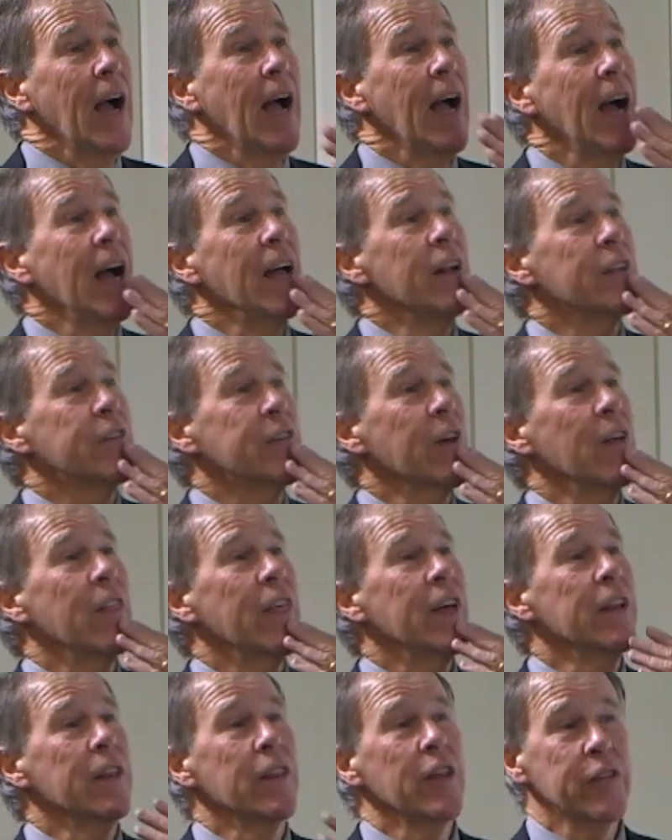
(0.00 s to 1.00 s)
And so
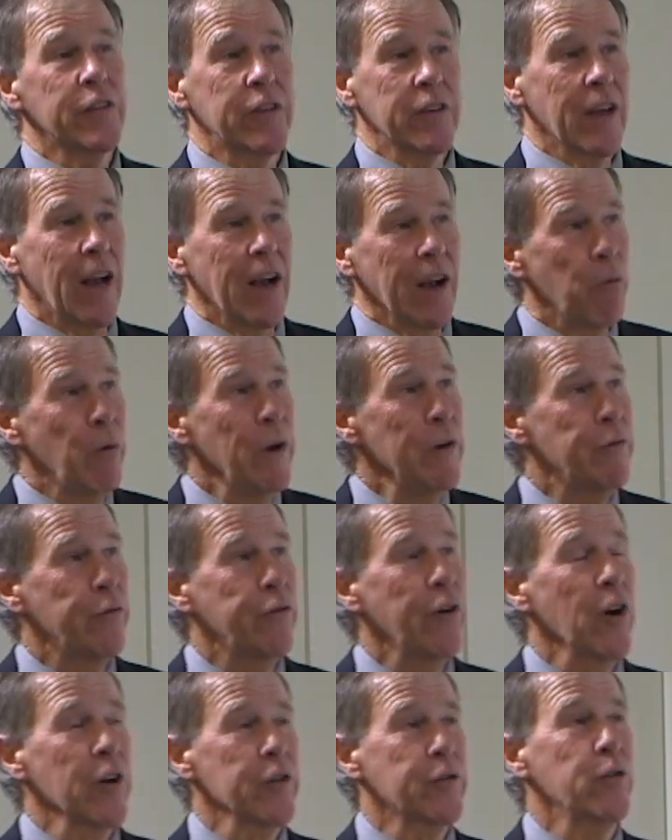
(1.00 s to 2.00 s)
then this, we
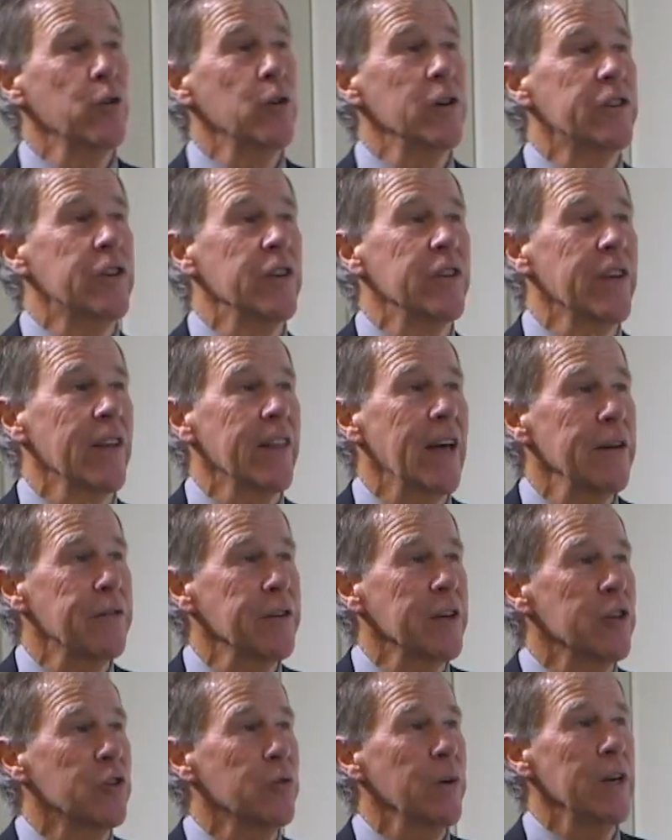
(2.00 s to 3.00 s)
fast forward to South
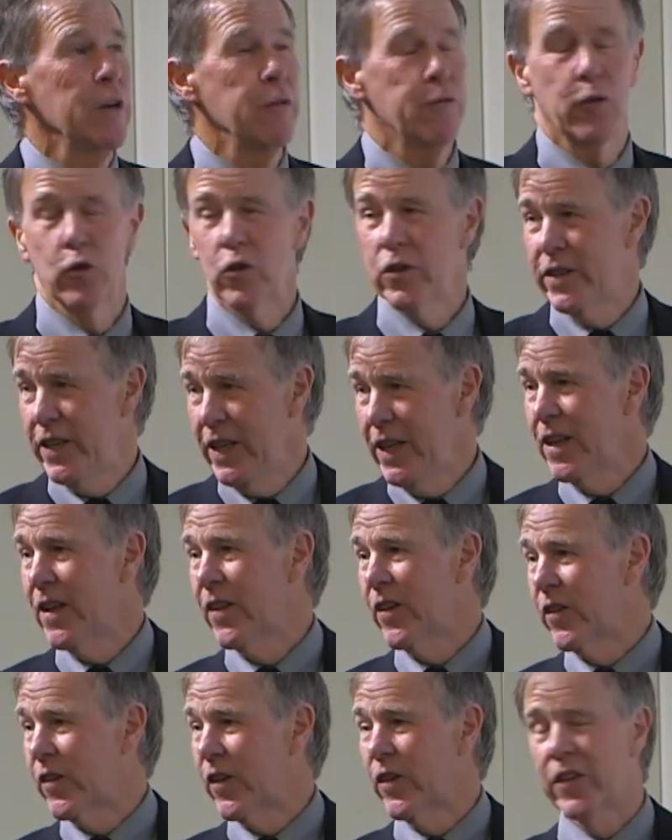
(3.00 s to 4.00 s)
Africa 2014,
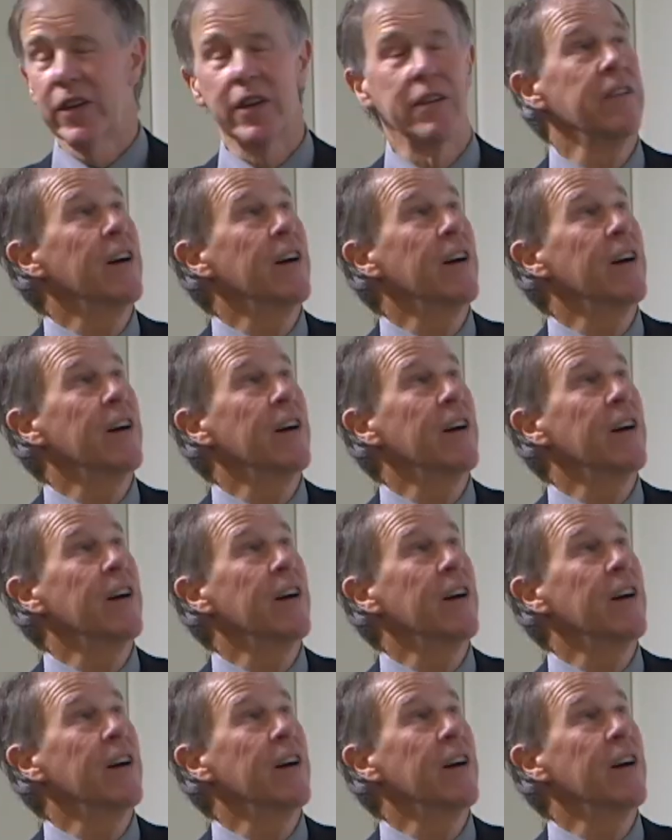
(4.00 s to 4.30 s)
and this is the